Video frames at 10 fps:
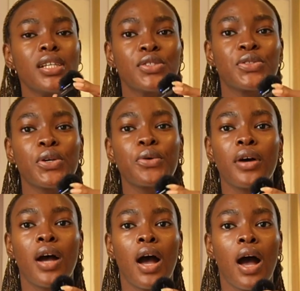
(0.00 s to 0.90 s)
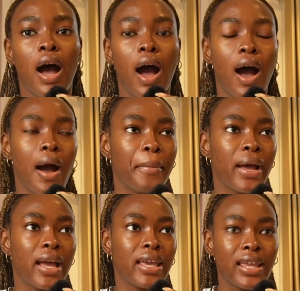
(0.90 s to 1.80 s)
So
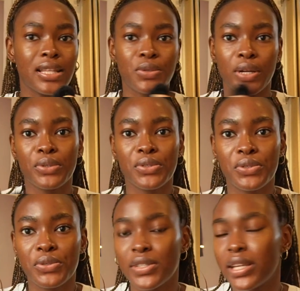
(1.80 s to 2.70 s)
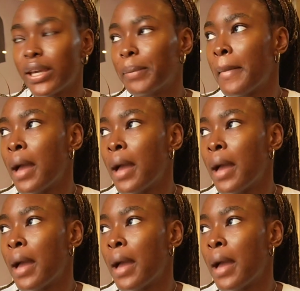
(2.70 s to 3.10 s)
yeah, that's what I want to do today.